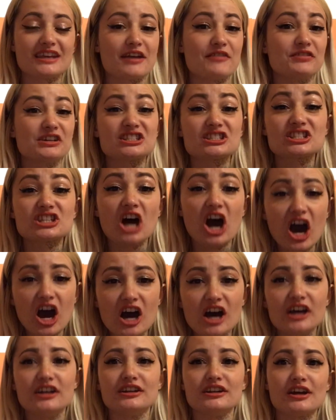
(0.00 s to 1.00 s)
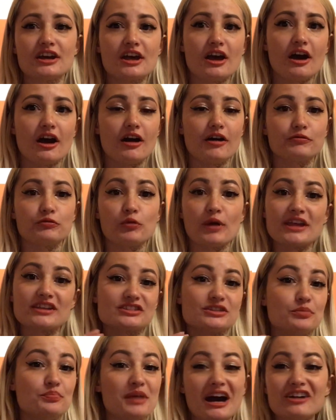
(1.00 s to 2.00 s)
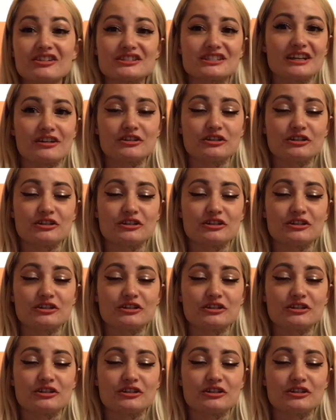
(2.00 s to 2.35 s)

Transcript: They have a ton of ways to balance